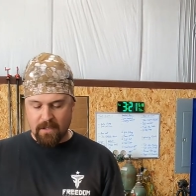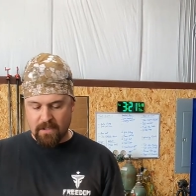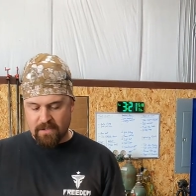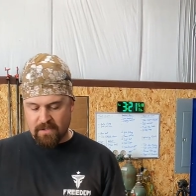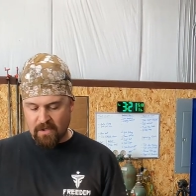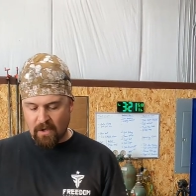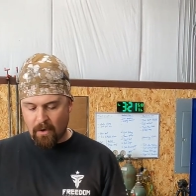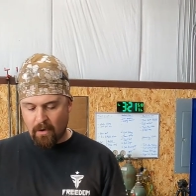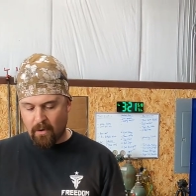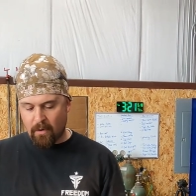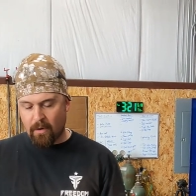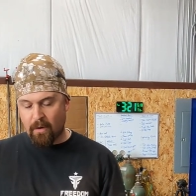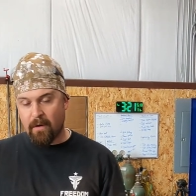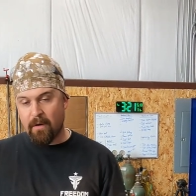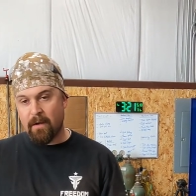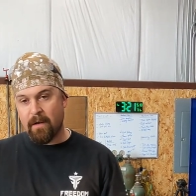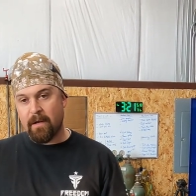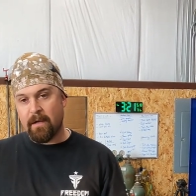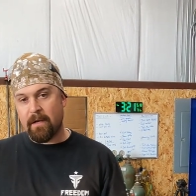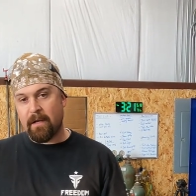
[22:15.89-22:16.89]
So
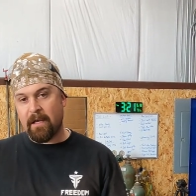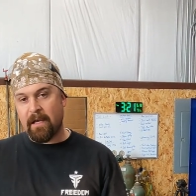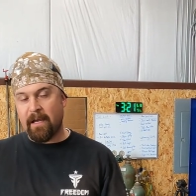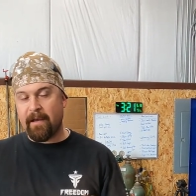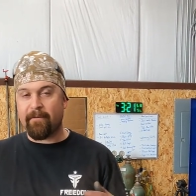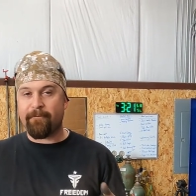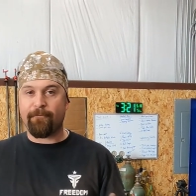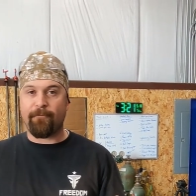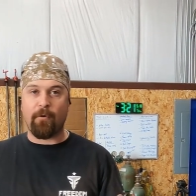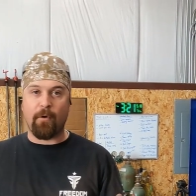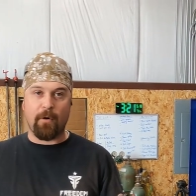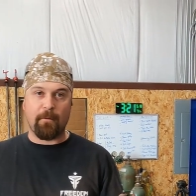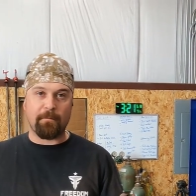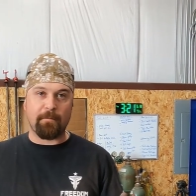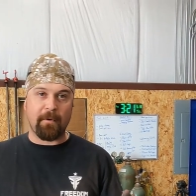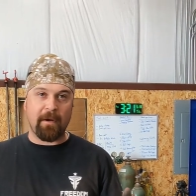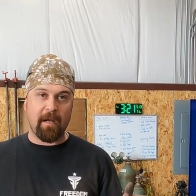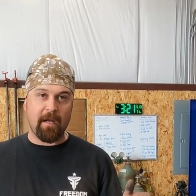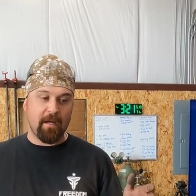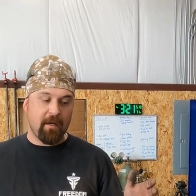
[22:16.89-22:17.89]
he informed
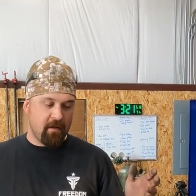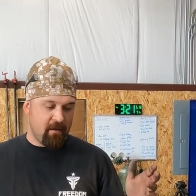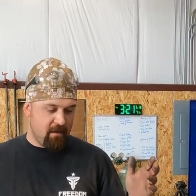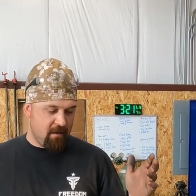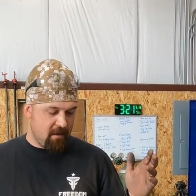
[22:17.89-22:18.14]
me,